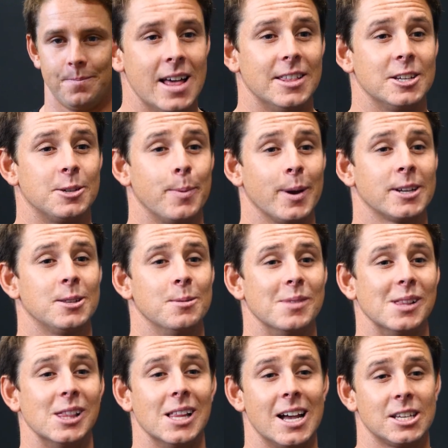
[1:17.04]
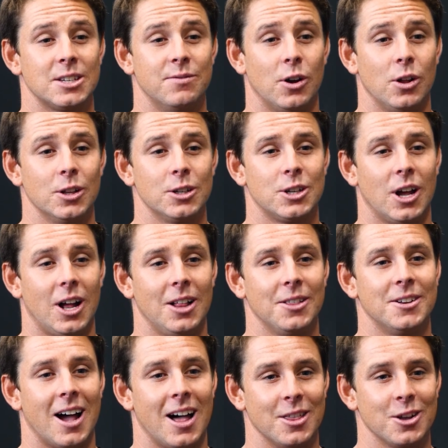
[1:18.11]
This makes them less volatile
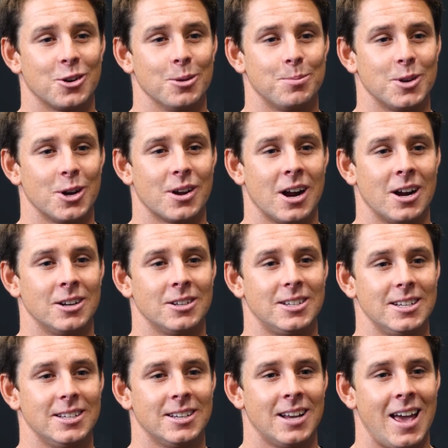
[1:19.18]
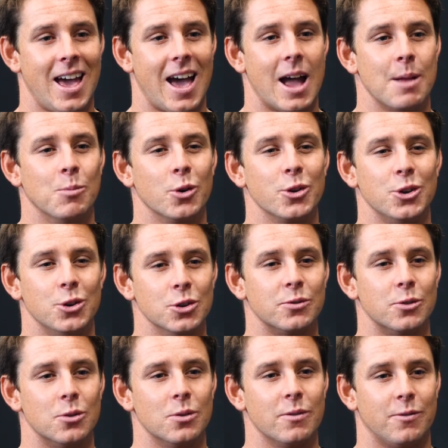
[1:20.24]
than other cryptocurrencies and more
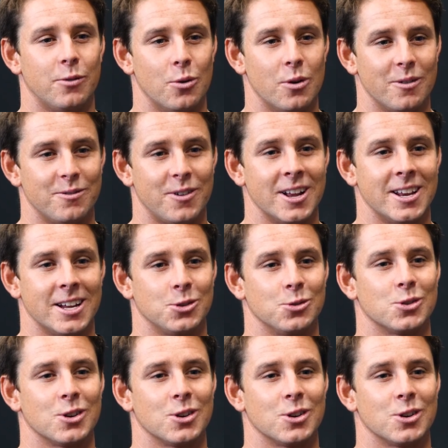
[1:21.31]
useful for financial